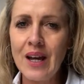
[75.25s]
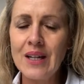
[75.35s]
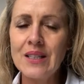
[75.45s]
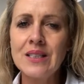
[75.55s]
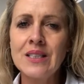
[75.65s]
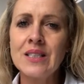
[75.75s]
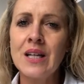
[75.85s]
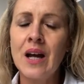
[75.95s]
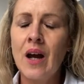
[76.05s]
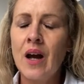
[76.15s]
And
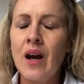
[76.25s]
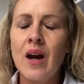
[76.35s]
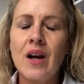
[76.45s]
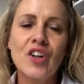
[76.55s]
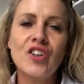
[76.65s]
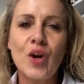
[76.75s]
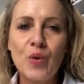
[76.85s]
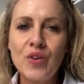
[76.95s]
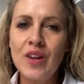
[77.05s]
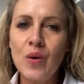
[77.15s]
gosh, I
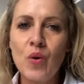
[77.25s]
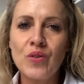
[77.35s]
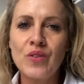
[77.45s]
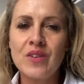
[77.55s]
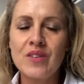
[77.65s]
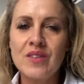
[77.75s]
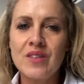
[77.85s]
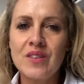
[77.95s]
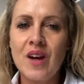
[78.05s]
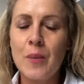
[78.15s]
wish there
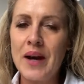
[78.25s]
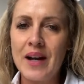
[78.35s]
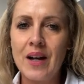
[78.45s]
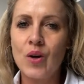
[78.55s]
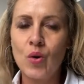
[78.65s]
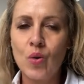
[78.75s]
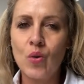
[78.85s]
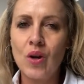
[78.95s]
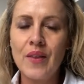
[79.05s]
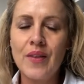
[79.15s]
wasn't a battle at
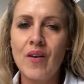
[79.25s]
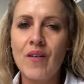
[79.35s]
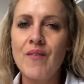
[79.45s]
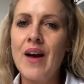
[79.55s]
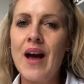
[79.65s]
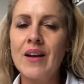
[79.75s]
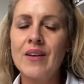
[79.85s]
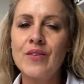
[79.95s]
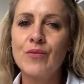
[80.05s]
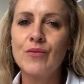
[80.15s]
all. There are
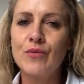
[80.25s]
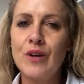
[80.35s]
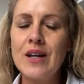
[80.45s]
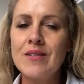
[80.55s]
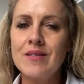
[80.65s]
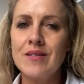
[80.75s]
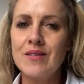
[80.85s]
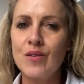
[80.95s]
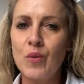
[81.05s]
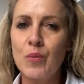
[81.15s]
valid
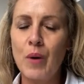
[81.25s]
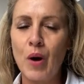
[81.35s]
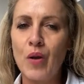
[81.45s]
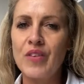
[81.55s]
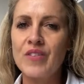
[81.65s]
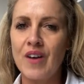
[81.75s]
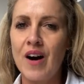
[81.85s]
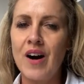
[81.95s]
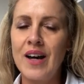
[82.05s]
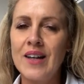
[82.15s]
reasons on both
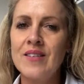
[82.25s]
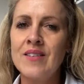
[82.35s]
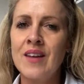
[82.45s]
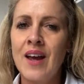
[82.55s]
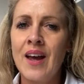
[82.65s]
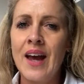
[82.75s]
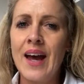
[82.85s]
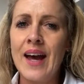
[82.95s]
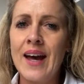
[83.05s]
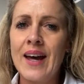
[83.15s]
sides,
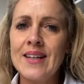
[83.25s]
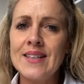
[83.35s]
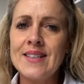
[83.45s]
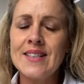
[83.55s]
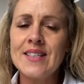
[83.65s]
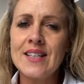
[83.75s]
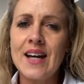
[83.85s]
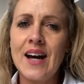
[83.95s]
and